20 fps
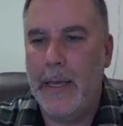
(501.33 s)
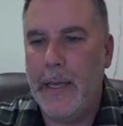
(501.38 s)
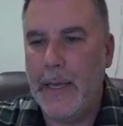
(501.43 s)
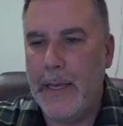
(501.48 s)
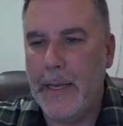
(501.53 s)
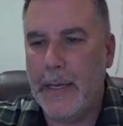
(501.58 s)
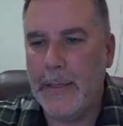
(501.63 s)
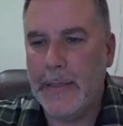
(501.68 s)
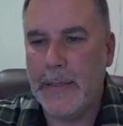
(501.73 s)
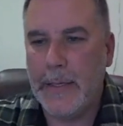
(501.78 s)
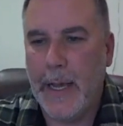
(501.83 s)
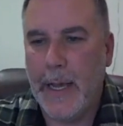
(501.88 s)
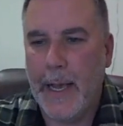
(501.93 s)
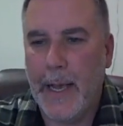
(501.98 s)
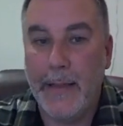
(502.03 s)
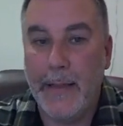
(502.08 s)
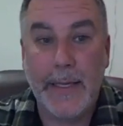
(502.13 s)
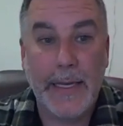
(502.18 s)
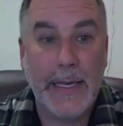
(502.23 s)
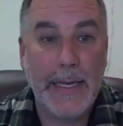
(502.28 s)
is
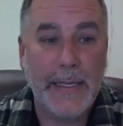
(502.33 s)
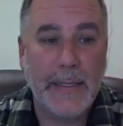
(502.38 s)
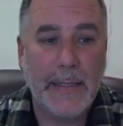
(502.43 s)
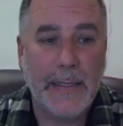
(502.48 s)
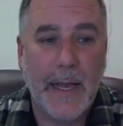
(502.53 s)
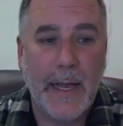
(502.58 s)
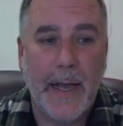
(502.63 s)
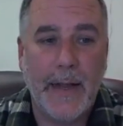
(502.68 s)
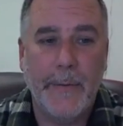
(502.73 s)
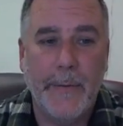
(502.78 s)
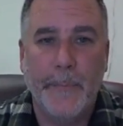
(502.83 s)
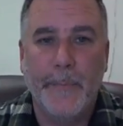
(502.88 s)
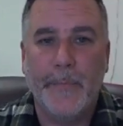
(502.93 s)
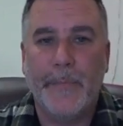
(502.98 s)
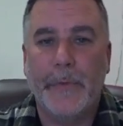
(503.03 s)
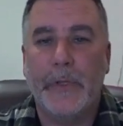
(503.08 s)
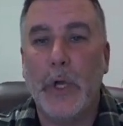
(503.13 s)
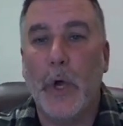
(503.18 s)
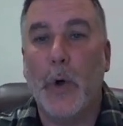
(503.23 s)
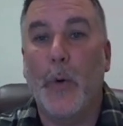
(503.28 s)
uh, the east side
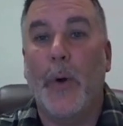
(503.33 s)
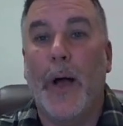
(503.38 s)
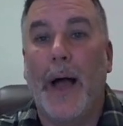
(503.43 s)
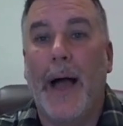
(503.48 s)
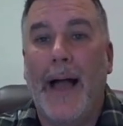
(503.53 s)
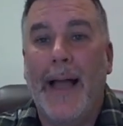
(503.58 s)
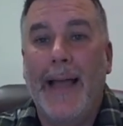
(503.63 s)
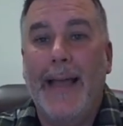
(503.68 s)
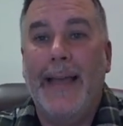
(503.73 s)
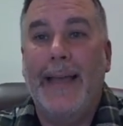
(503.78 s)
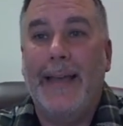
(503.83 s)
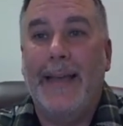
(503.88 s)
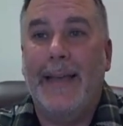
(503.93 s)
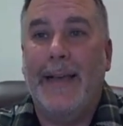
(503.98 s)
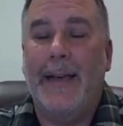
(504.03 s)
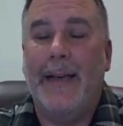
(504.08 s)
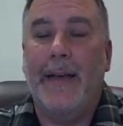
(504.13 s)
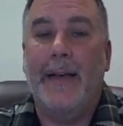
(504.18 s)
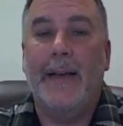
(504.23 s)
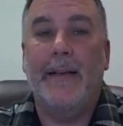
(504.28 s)
so i
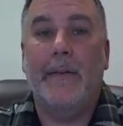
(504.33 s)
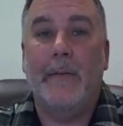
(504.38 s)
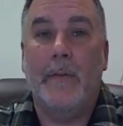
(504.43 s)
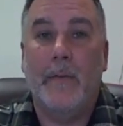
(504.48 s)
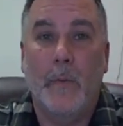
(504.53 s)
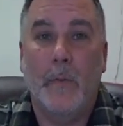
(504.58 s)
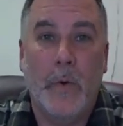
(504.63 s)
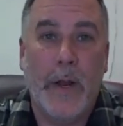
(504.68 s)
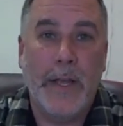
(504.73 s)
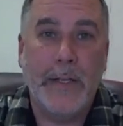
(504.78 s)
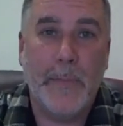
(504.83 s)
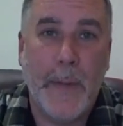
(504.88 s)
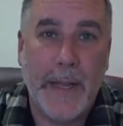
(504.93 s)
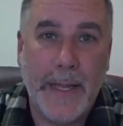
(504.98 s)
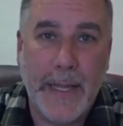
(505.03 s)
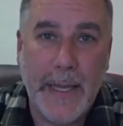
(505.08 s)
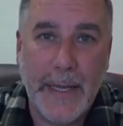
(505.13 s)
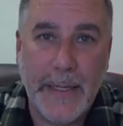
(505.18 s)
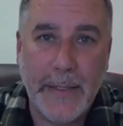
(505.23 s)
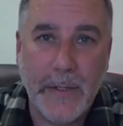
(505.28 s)
uh, raised my
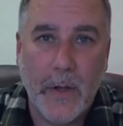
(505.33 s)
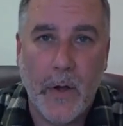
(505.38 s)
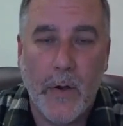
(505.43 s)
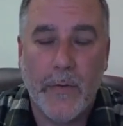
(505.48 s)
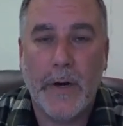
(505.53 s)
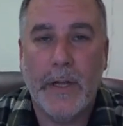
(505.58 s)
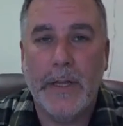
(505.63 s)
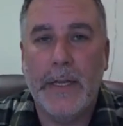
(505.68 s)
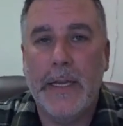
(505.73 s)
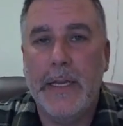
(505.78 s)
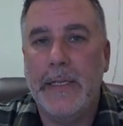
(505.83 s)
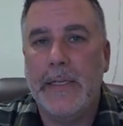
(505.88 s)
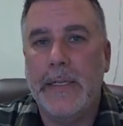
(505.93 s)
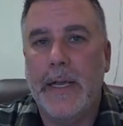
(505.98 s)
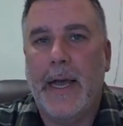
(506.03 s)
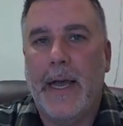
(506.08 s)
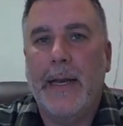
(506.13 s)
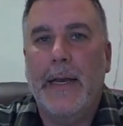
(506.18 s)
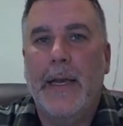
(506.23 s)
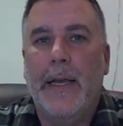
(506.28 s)
kids over on the east
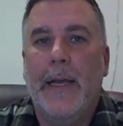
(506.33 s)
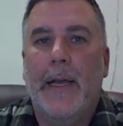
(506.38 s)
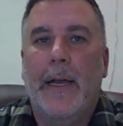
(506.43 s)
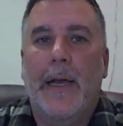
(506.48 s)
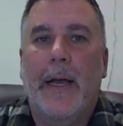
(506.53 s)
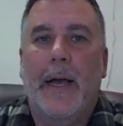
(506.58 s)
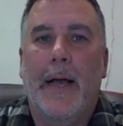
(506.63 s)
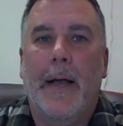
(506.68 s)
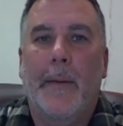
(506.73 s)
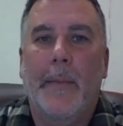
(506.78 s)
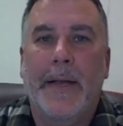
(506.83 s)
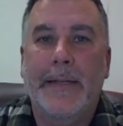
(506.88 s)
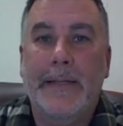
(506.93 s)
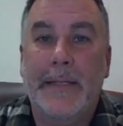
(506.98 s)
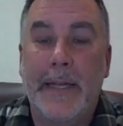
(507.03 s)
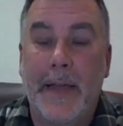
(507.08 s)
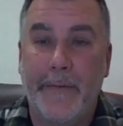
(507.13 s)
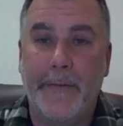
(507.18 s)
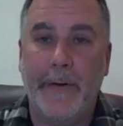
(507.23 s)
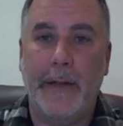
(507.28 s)
side um, I
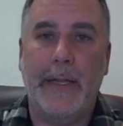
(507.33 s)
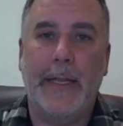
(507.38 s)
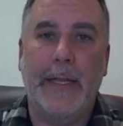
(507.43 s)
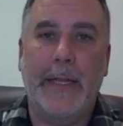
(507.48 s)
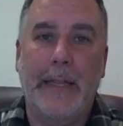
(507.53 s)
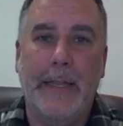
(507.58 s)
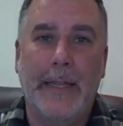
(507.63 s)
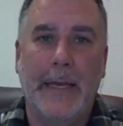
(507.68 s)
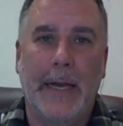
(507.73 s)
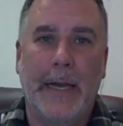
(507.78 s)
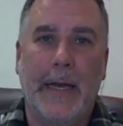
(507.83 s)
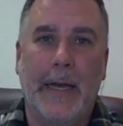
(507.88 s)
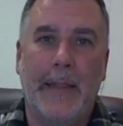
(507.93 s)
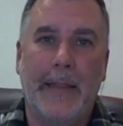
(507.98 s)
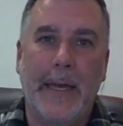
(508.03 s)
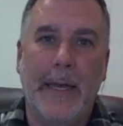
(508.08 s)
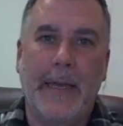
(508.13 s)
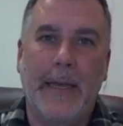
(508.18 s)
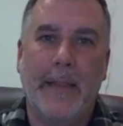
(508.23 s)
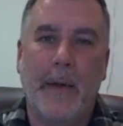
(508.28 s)
definitely uh,
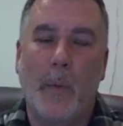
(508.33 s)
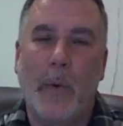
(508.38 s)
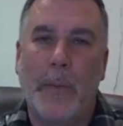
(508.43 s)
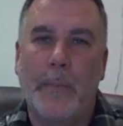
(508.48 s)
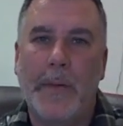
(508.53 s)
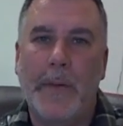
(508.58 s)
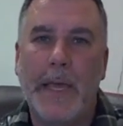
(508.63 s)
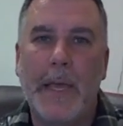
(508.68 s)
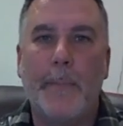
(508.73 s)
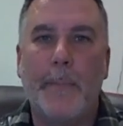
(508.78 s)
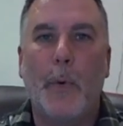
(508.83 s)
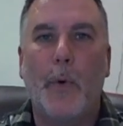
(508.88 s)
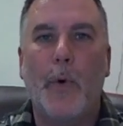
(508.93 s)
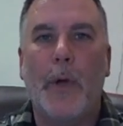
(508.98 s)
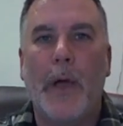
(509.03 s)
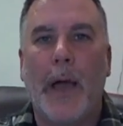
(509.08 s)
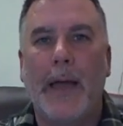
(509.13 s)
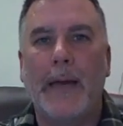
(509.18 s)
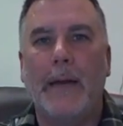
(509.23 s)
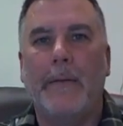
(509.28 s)
think that when people
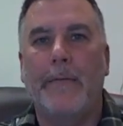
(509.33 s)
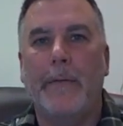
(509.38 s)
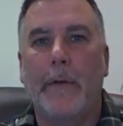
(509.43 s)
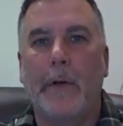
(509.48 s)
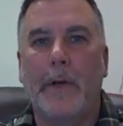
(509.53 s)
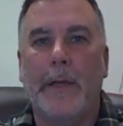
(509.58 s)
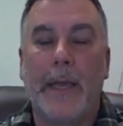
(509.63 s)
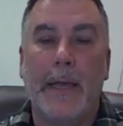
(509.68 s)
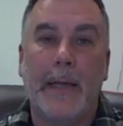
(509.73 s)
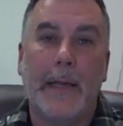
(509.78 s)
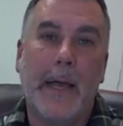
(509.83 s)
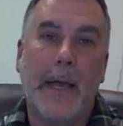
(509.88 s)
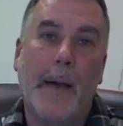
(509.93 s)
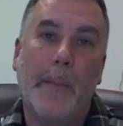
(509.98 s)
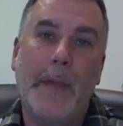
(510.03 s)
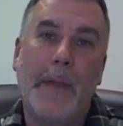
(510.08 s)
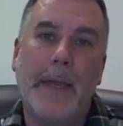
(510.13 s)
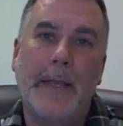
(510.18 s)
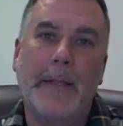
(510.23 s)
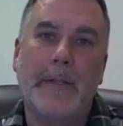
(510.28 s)
kind of look at
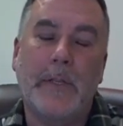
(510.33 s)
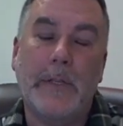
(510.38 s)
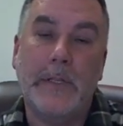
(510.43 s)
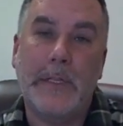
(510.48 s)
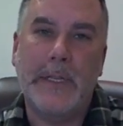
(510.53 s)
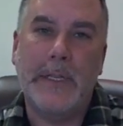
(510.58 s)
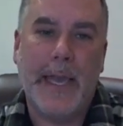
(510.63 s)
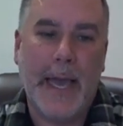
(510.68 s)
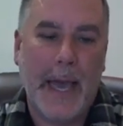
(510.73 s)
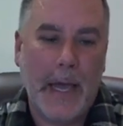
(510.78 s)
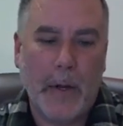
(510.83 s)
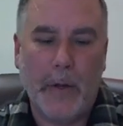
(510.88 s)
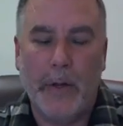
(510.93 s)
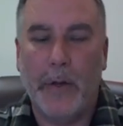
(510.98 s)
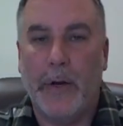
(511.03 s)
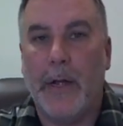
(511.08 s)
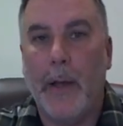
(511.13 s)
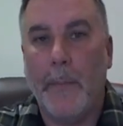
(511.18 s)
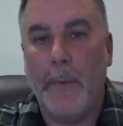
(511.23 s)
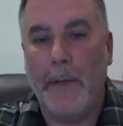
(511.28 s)
coming to Seattle,
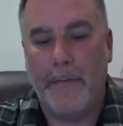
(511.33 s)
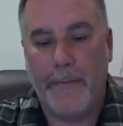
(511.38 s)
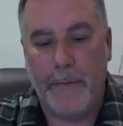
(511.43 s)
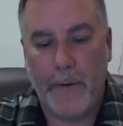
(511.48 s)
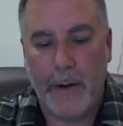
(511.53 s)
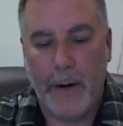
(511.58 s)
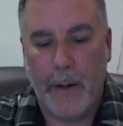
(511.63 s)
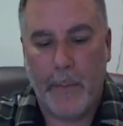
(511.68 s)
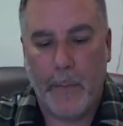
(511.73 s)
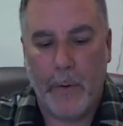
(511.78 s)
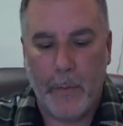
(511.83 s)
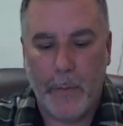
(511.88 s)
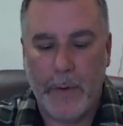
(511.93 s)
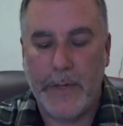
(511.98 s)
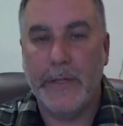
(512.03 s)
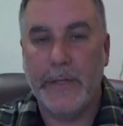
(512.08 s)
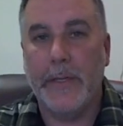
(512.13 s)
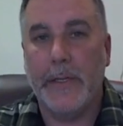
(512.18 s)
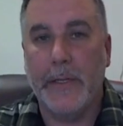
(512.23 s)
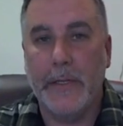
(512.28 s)
they're coming for a number of
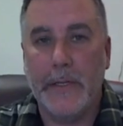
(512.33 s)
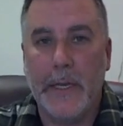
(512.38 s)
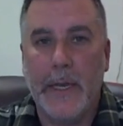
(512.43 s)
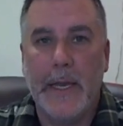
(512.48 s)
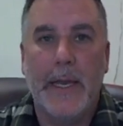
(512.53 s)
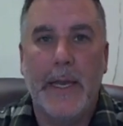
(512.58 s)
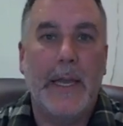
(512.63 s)
reasons.